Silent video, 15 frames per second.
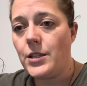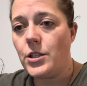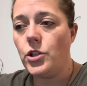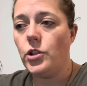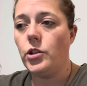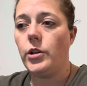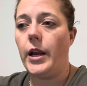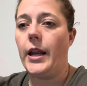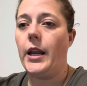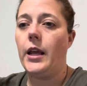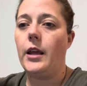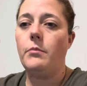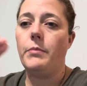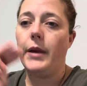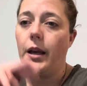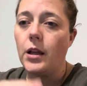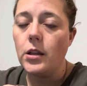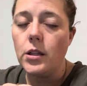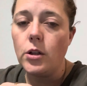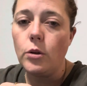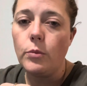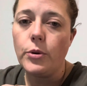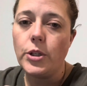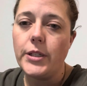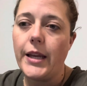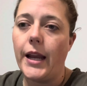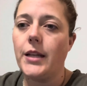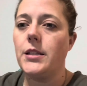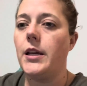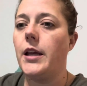degraded, being a little
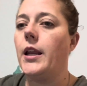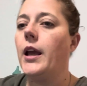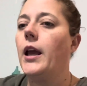protected,